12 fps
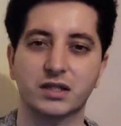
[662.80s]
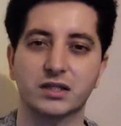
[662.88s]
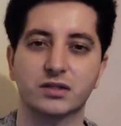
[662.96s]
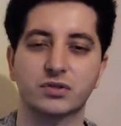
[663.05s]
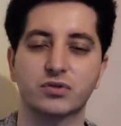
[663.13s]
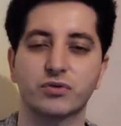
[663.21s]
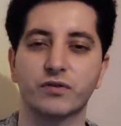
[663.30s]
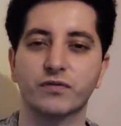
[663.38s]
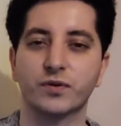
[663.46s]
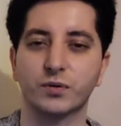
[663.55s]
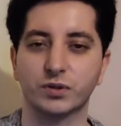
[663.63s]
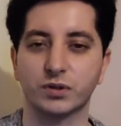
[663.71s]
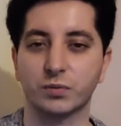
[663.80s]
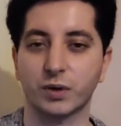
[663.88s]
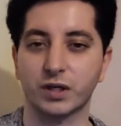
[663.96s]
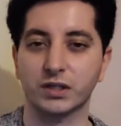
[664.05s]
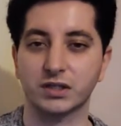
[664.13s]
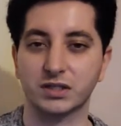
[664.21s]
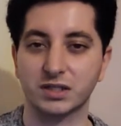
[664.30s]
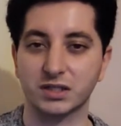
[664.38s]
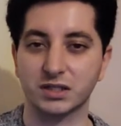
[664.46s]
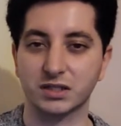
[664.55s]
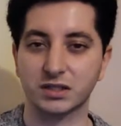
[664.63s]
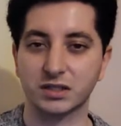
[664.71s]
the story unfolded the way it
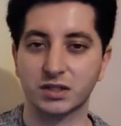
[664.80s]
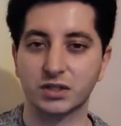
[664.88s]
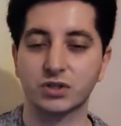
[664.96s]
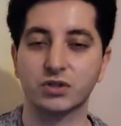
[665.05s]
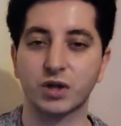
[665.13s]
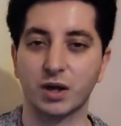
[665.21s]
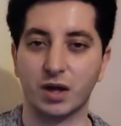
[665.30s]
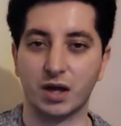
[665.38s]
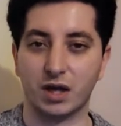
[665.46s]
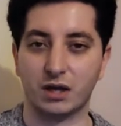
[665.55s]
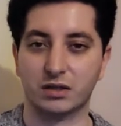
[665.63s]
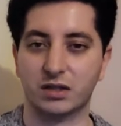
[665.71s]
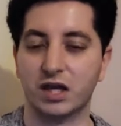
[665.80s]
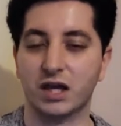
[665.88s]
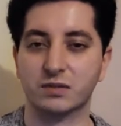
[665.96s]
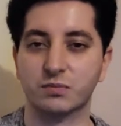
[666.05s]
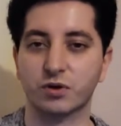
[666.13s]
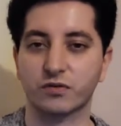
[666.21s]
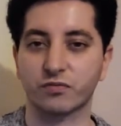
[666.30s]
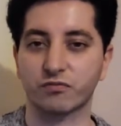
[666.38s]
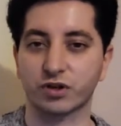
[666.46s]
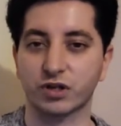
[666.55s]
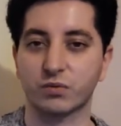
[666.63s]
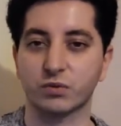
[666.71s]
did. So the the ex-boyfriend
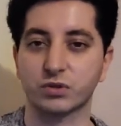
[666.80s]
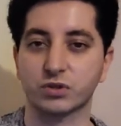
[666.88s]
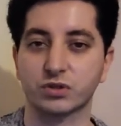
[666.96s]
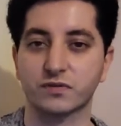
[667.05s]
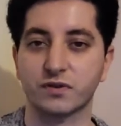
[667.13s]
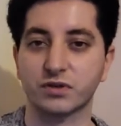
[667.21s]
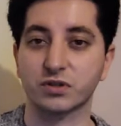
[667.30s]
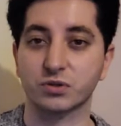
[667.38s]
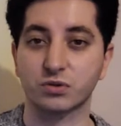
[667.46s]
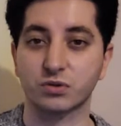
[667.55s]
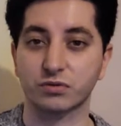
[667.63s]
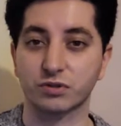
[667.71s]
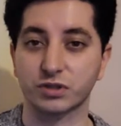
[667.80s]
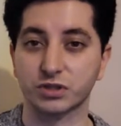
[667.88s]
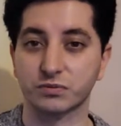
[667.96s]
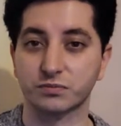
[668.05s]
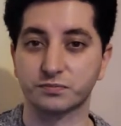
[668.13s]
really was just very stalkerish.